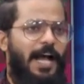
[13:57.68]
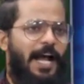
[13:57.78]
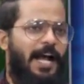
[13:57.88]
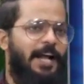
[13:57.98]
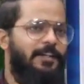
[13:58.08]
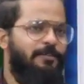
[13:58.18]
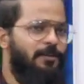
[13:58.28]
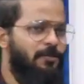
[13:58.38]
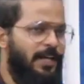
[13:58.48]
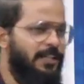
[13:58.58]
And if
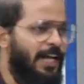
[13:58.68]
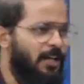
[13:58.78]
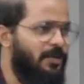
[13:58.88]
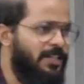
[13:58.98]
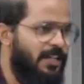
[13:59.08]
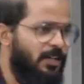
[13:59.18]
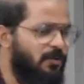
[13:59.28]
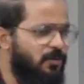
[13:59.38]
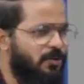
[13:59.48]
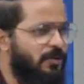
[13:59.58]
you look at the calculation, I
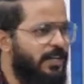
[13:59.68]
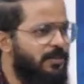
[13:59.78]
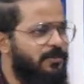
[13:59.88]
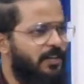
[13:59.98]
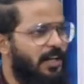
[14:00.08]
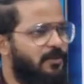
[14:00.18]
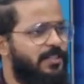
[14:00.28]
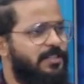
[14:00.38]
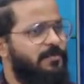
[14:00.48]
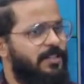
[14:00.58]
don't want to get into the
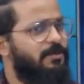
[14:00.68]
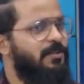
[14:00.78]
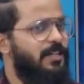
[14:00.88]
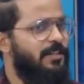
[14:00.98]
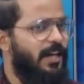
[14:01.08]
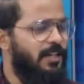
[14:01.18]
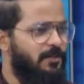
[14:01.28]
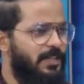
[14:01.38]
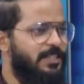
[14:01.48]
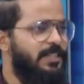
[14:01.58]
calculation, but if you look at the
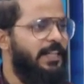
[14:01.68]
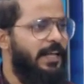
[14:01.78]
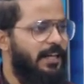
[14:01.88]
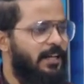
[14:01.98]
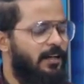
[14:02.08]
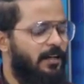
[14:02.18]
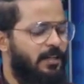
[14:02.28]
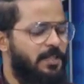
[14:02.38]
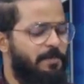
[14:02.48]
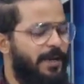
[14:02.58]
calculation, they
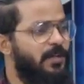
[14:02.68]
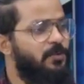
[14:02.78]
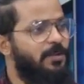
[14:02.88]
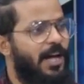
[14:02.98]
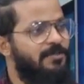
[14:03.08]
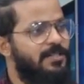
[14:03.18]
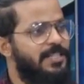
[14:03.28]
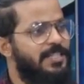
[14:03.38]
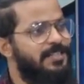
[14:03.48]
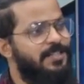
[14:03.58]
spend
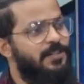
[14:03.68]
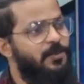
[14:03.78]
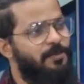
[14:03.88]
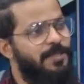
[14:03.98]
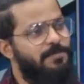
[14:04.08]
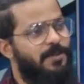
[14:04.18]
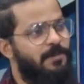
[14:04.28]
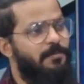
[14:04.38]
2,600 rupees per